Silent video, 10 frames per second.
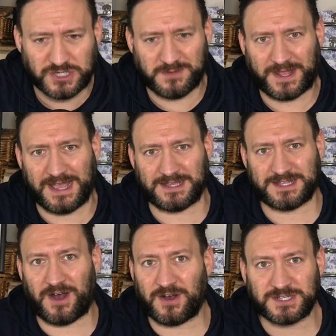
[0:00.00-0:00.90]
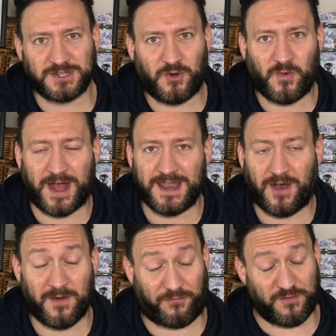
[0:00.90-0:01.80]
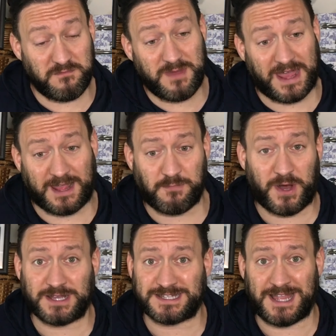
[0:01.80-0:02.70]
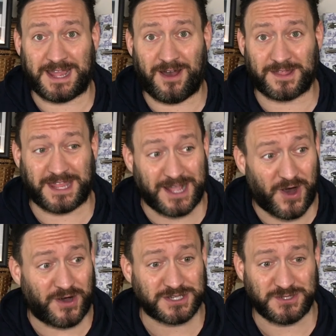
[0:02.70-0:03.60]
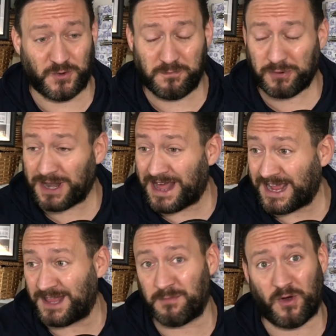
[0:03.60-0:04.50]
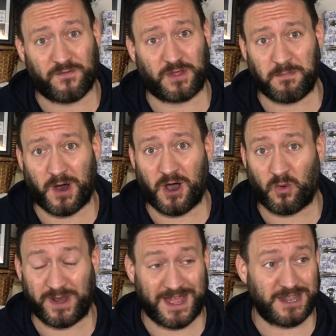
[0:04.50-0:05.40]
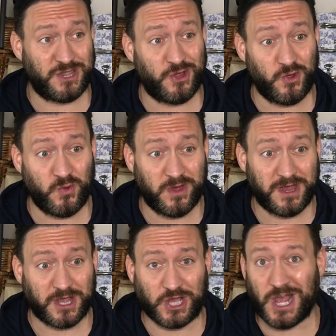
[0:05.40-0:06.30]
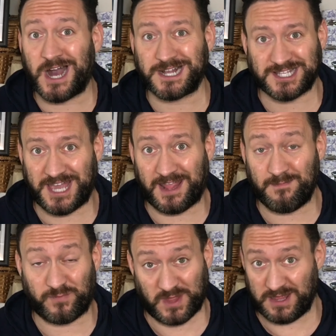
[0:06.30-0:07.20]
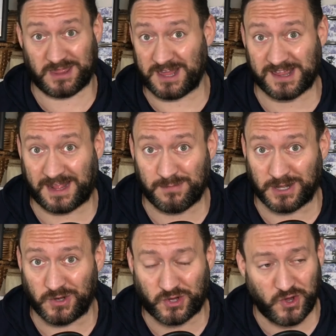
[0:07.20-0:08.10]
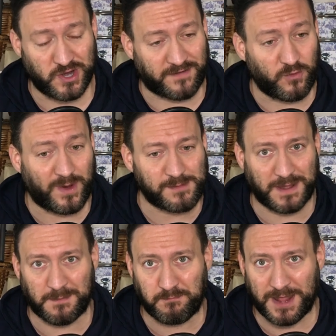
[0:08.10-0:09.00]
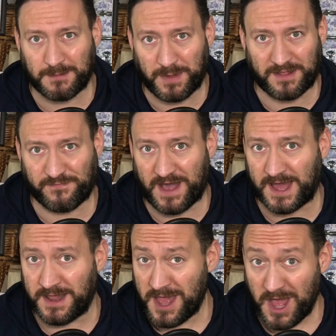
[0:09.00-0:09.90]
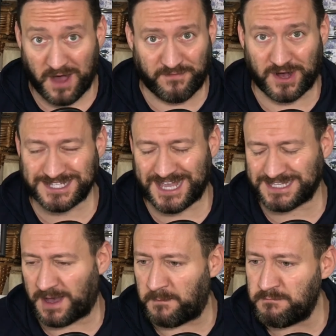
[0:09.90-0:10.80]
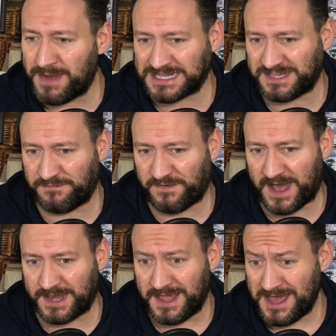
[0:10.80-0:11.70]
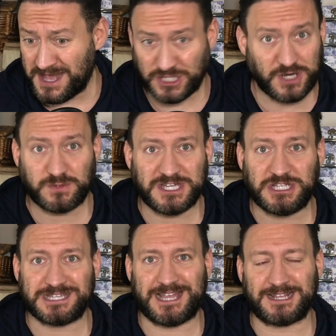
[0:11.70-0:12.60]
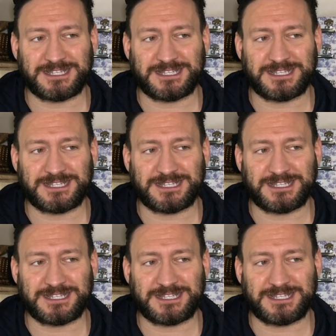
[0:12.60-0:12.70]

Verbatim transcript: them against Arsenal, and for me personally, I think Arsenal played them off the park with their new young team that, that seems to look good. I've always been a big, big fan of Arteta, a massive fan. Chelsea just didn't